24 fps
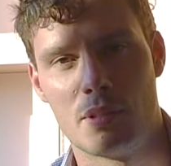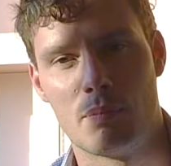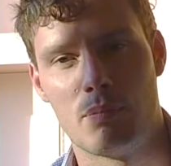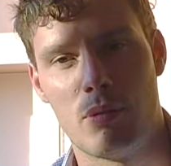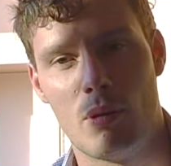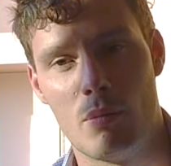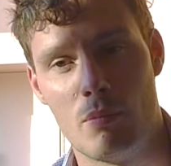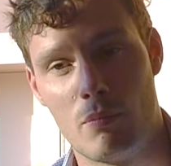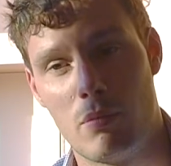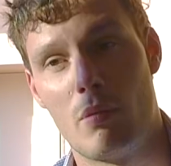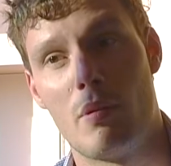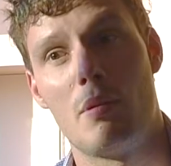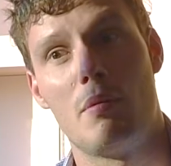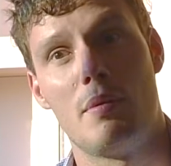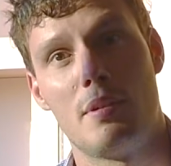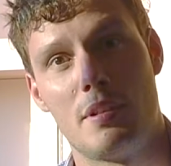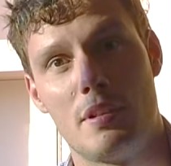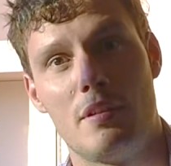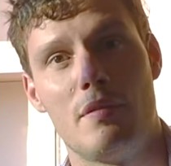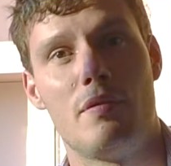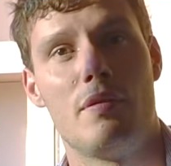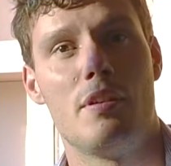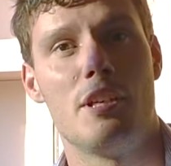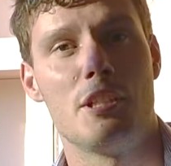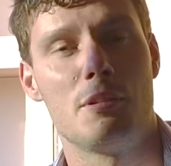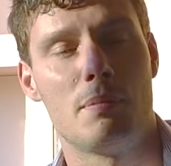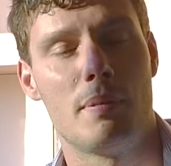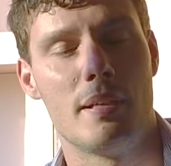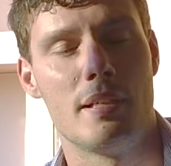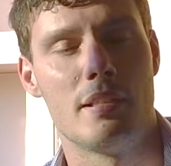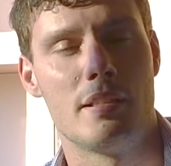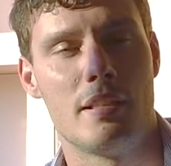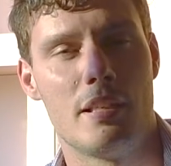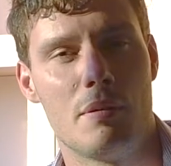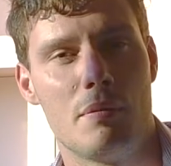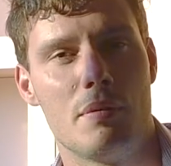The problem probably was in the first
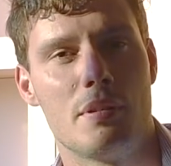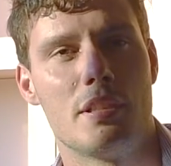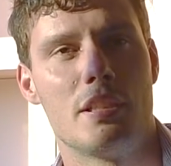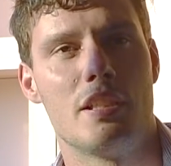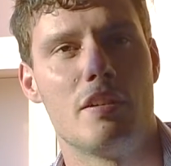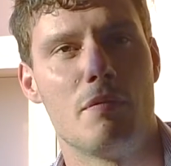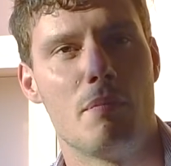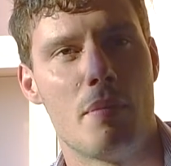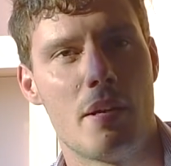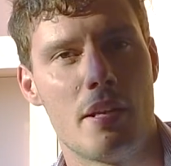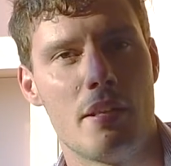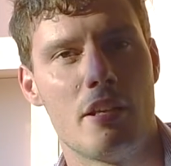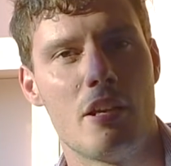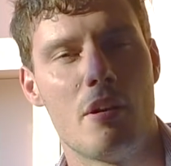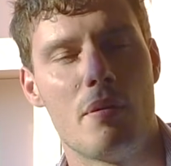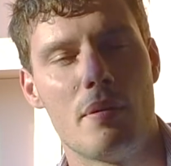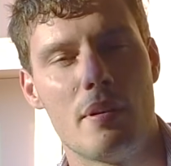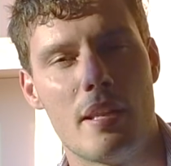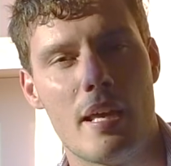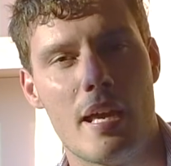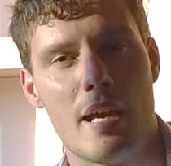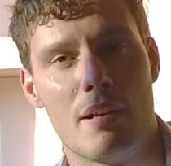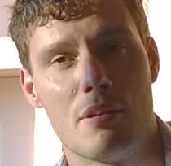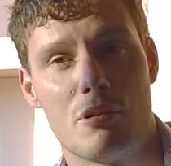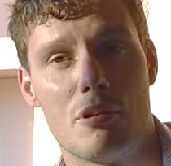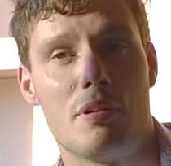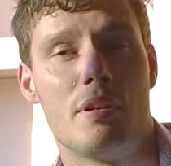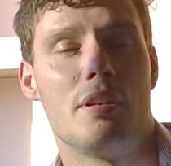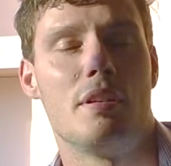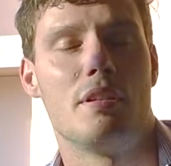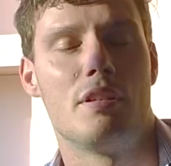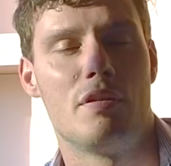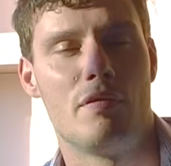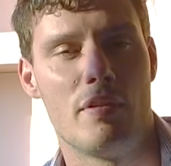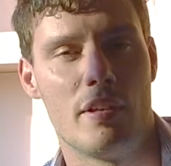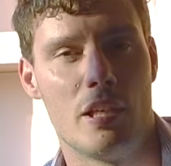place that there wasn't enough money to go in the house, or they
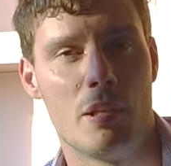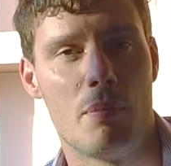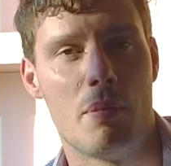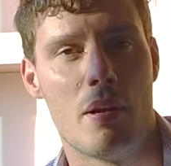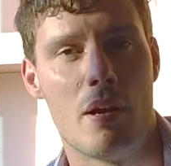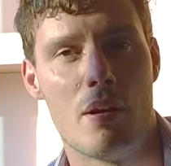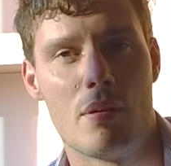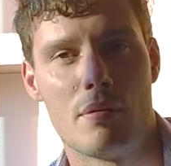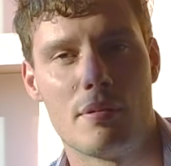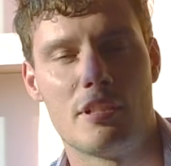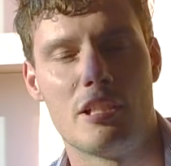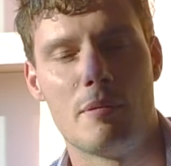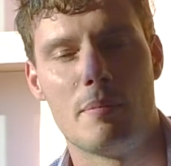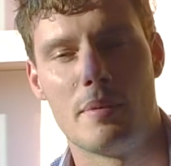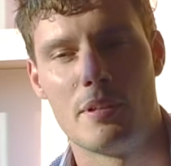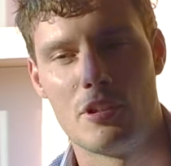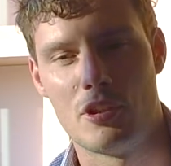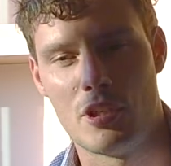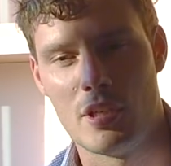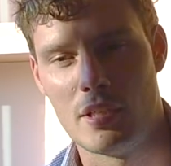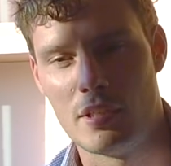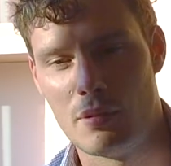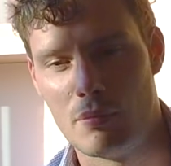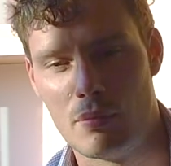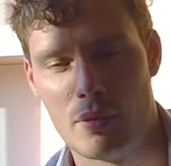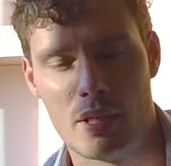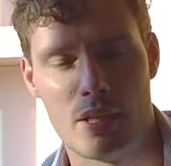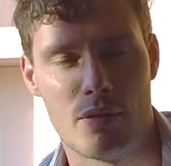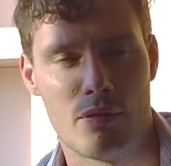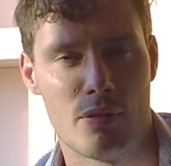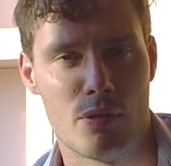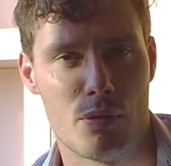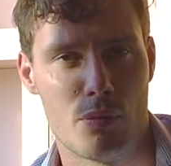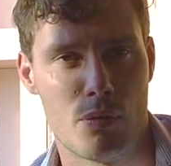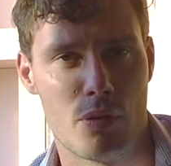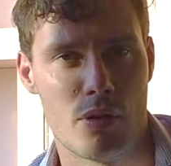just fell apart, or someone cheated,
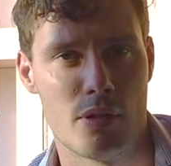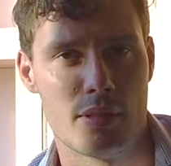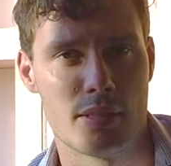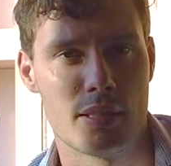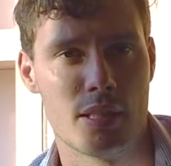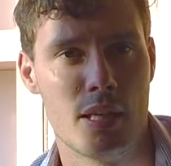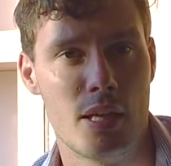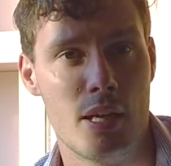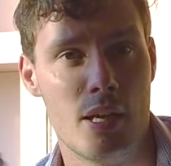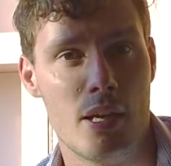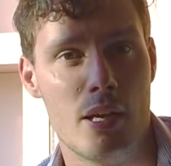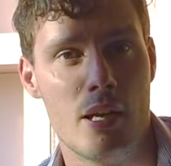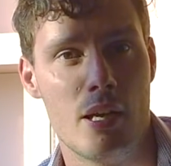whatever it was.